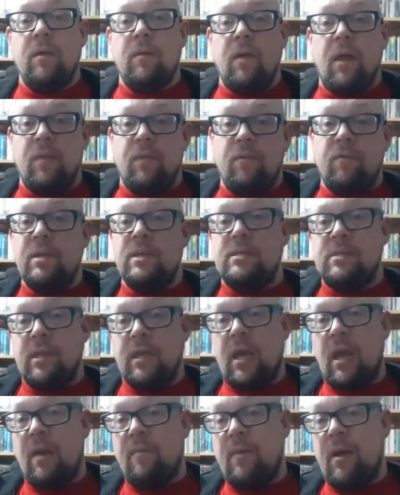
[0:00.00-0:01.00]
And the reason it
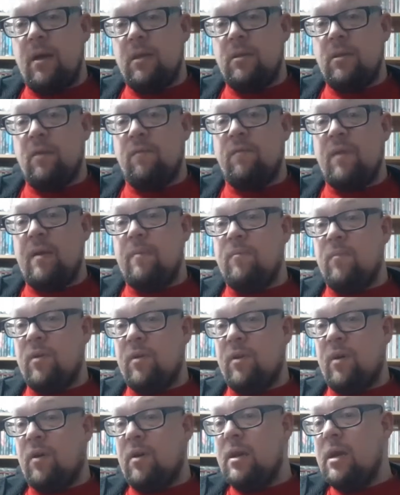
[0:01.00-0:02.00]
came out in November and not